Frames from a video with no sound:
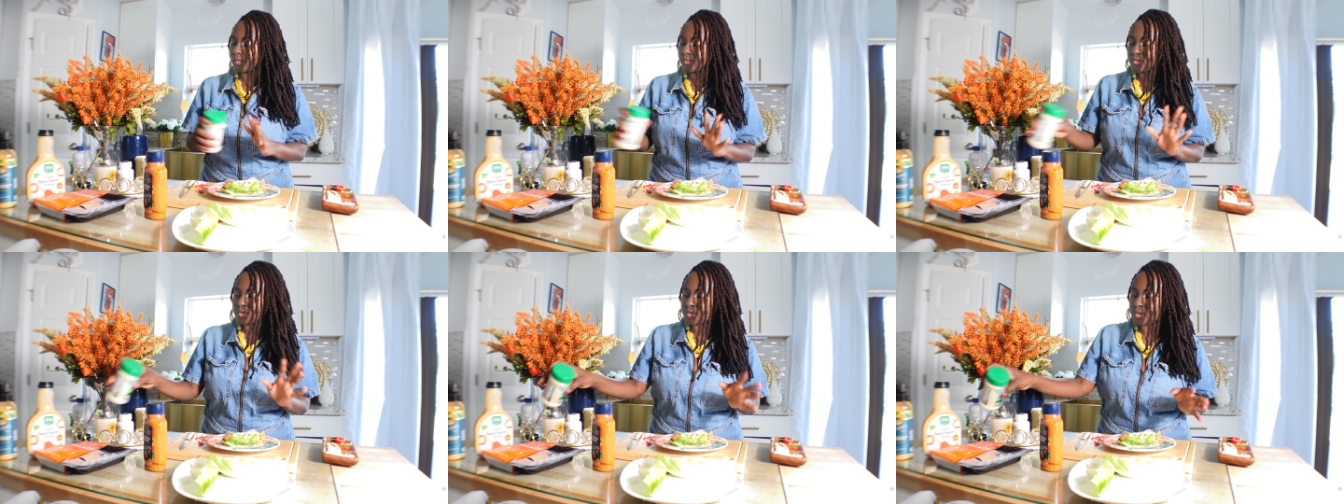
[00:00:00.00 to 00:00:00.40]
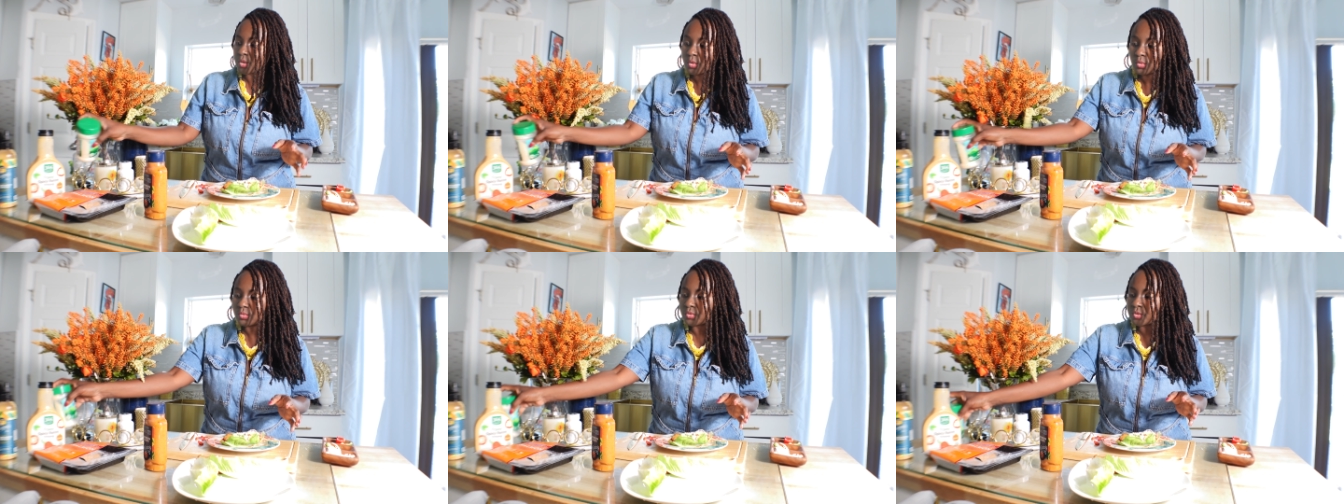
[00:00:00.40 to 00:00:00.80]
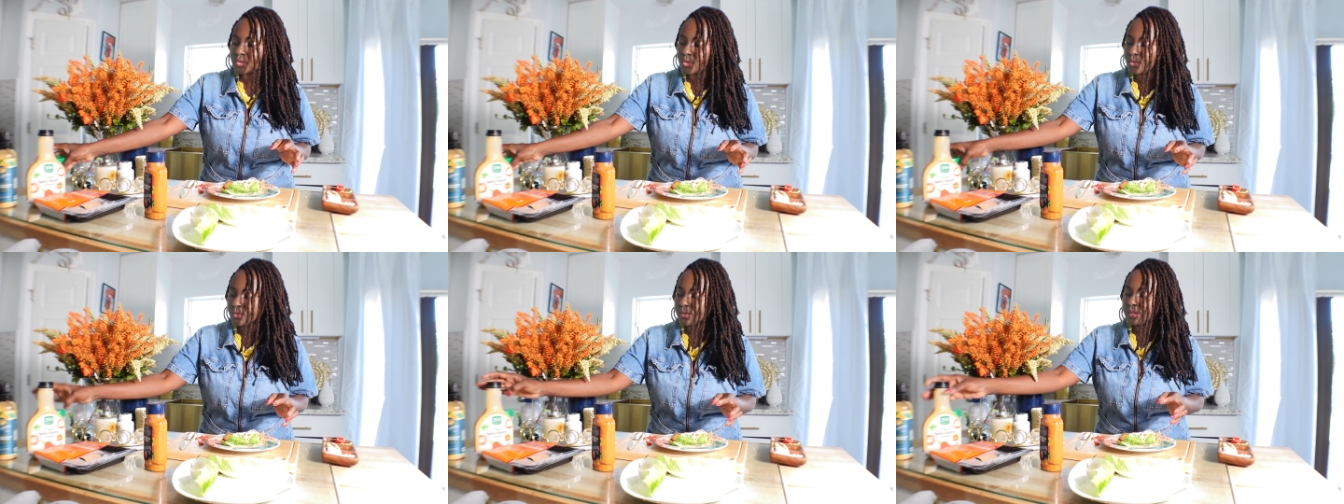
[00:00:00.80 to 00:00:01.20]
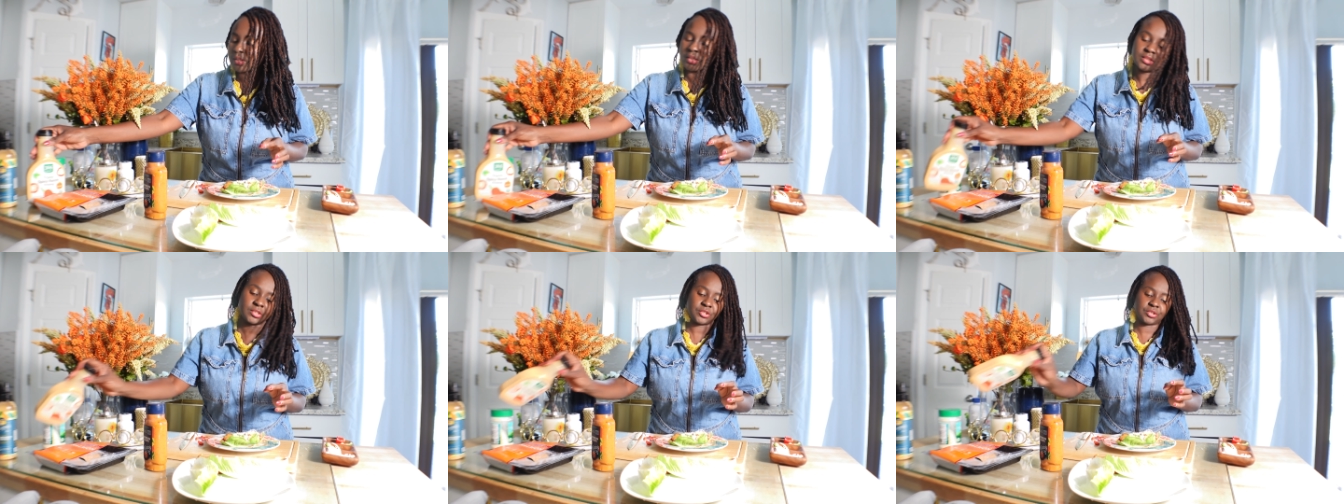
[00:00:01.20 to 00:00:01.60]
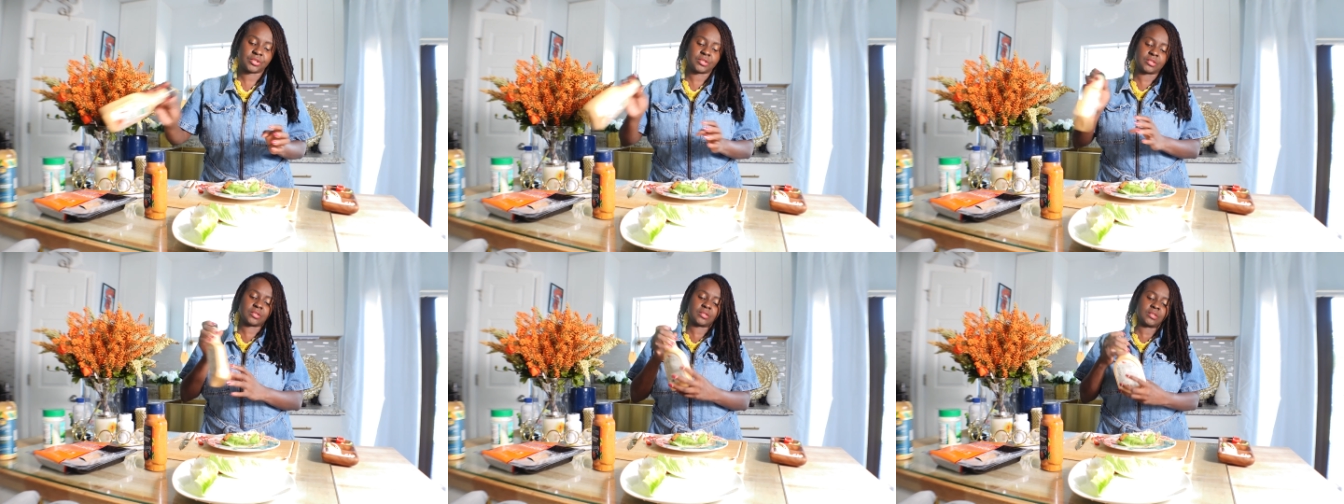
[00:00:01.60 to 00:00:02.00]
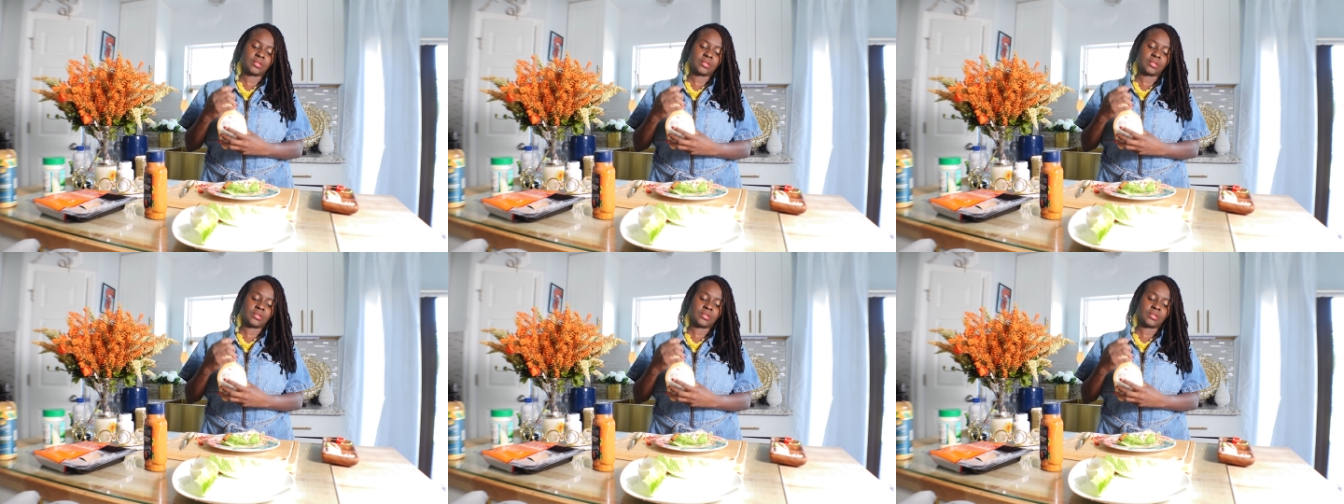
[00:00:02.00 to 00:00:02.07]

So, so delicious.